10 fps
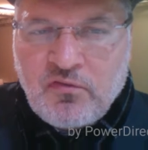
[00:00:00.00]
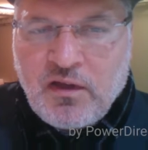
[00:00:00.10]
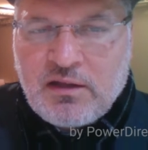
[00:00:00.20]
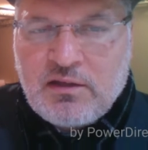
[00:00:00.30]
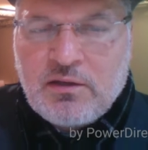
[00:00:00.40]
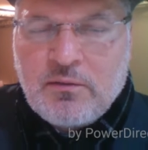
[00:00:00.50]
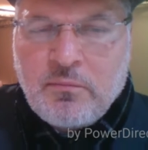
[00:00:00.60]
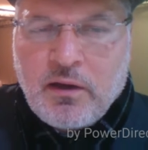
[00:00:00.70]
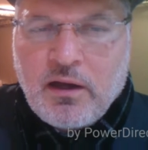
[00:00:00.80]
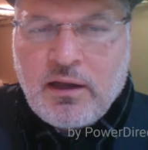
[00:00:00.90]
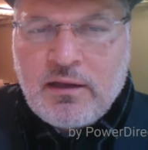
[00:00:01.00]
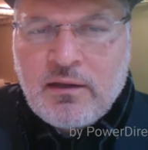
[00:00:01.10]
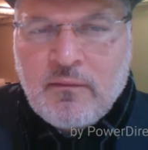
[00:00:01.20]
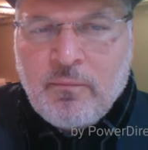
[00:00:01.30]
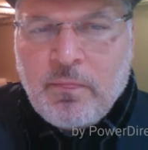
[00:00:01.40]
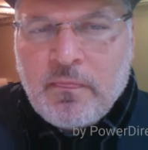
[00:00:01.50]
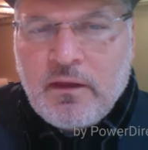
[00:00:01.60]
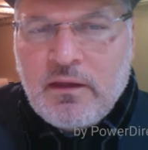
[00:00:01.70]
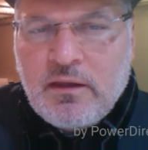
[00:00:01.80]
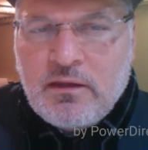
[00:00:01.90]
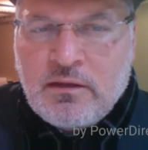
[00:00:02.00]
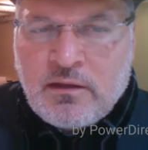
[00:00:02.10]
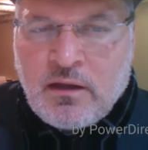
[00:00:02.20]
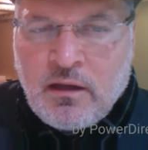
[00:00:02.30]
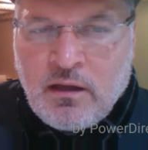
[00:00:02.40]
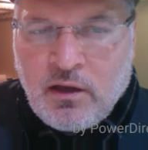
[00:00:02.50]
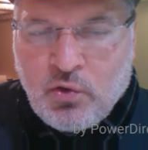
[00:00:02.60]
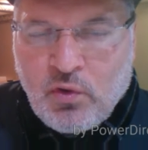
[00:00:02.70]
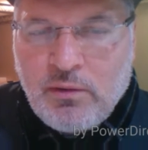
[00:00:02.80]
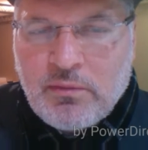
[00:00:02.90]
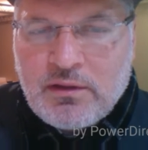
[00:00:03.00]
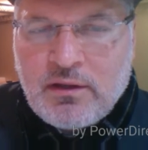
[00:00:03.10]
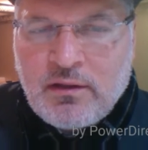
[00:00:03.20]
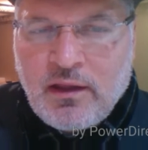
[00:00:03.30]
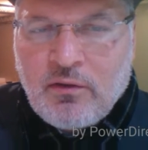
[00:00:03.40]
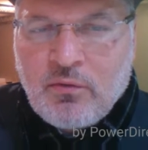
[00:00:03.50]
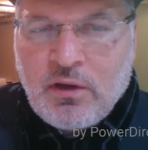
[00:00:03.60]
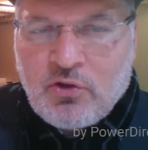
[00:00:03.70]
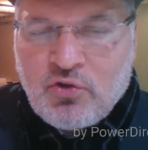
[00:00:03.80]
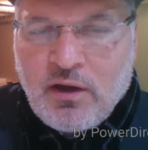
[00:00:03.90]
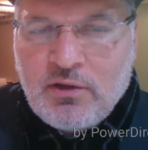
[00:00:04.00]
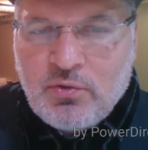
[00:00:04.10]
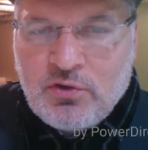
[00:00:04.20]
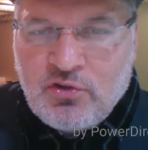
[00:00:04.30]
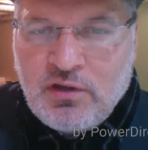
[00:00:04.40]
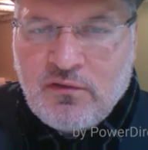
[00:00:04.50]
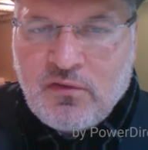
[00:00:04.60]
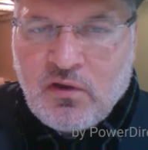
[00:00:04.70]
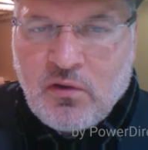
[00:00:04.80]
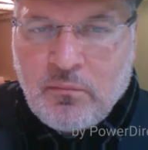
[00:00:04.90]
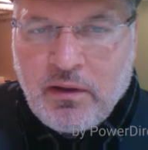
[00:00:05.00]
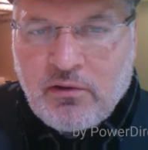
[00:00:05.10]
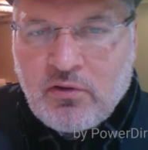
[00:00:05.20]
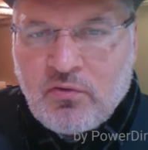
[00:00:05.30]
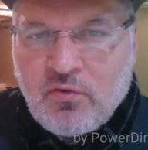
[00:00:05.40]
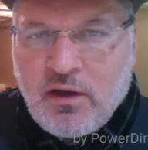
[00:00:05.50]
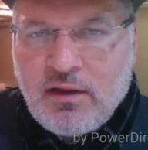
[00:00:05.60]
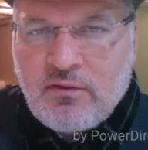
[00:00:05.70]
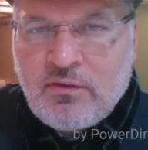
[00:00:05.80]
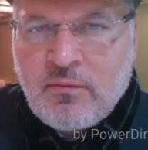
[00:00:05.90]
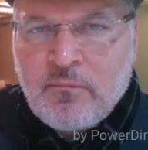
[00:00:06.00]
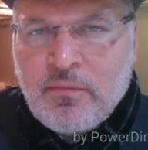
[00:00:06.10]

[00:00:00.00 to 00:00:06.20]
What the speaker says: affected by the agreement that we are trying to achieve here in Paris, France.